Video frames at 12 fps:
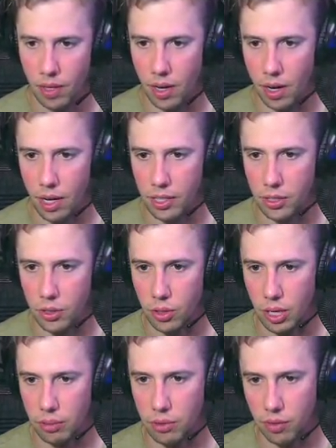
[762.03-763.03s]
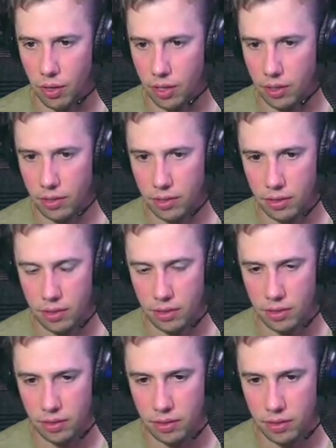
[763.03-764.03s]
All right, so that was fun.
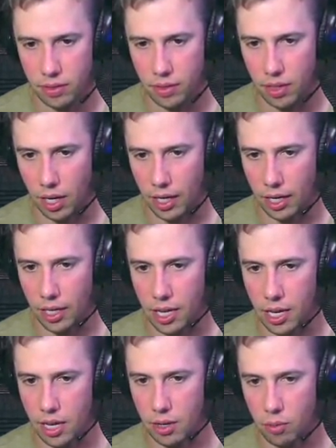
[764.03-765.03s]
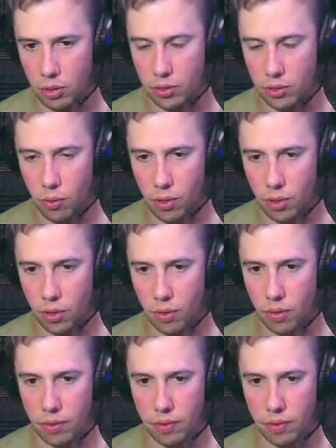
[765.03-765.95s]
I got a key. What's it for though?